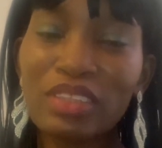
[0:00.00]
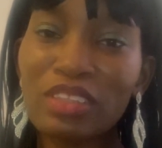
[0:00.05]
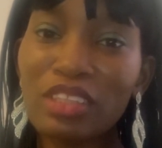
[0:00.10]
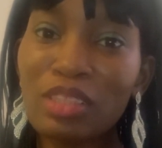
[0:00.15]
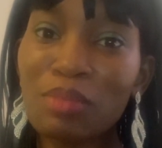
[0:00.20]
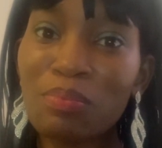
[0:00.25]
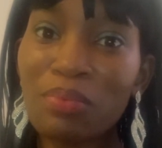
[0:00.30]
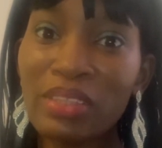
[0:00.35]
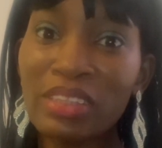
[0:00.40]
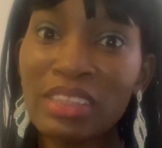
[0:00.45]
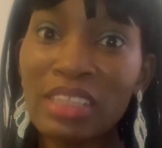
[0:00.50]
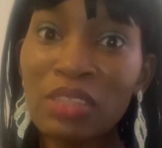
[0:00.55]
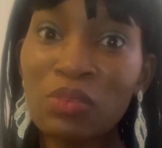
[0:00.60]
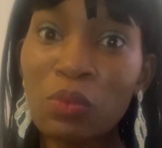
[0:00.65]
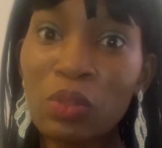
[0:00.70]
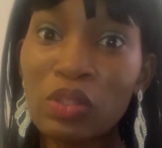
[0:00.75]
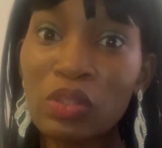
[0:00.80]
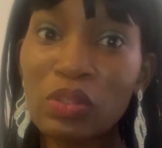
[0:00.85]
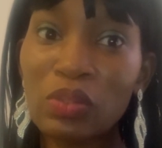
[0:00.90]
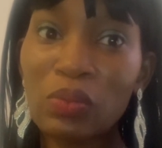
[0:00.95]
So the president
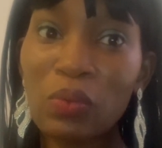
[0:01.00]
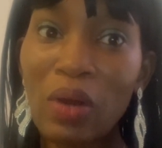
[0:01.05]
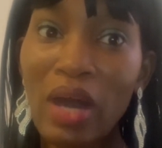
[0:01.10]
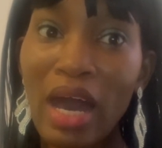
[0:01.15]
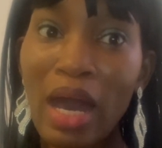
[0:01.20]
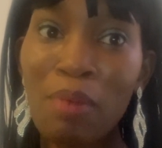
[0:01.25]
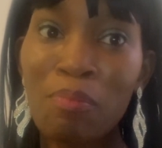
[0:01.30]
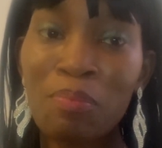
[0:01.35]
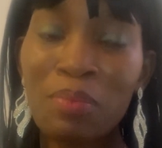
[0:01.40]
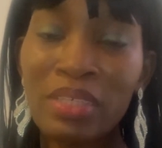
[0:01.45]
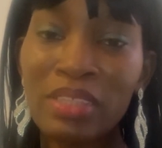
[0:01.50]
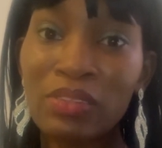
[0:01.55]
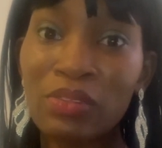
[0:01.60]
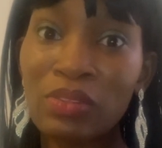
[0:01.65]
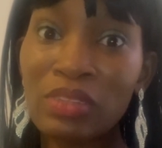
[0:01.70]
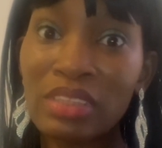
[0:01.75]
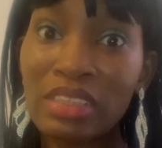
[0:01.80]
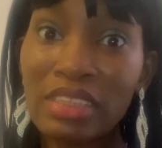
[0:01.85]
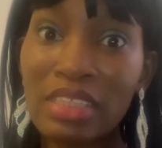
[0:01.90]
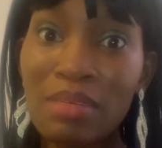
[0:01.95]
was so happy
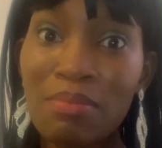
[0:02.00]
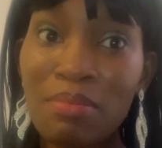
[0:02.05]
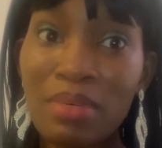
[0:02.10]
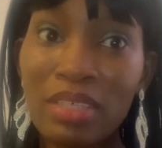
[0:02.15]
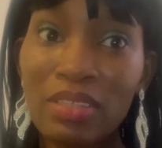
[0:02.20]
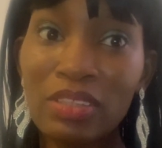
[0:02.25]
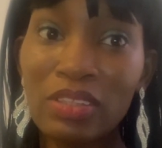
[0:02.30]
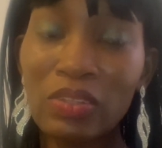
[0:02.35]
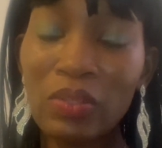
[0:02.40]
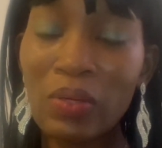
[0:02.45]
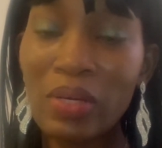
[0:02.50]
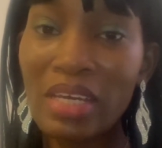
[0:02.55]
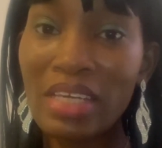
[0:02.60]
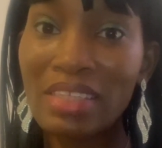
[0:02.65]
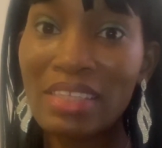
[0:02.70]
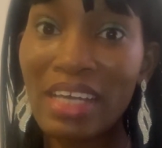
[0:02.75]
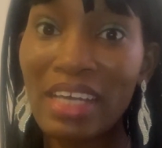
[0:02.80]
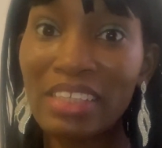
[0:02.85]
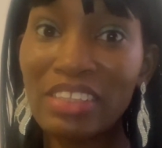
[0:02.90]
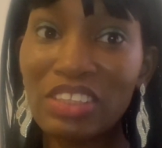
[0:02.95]
to see me, you know,
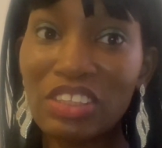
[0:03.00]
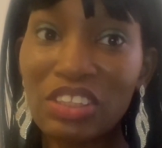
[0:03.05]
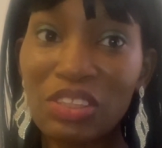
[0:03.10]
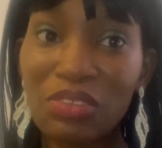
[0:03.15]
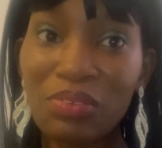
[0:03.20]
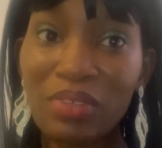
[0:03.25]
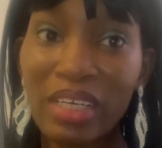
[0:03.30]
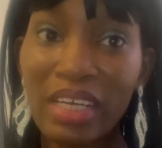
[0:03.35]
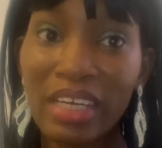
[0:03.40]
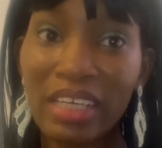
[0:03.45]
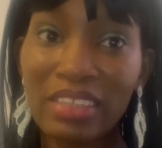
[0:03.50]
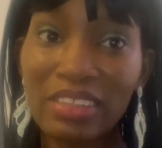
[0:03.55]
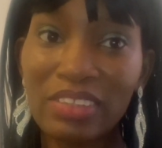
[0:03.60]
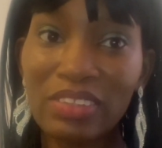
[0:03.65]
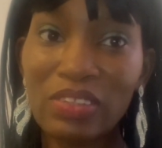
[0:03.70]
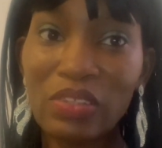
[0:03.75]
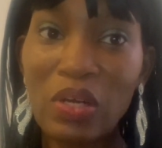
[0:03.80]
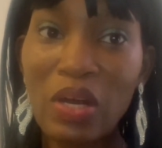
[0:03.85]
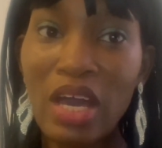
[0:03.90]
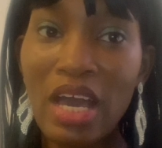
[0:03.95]
in Nigeria, you
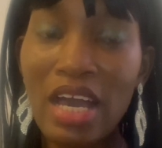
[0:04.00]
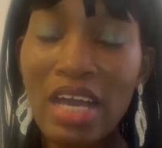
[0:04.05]
know,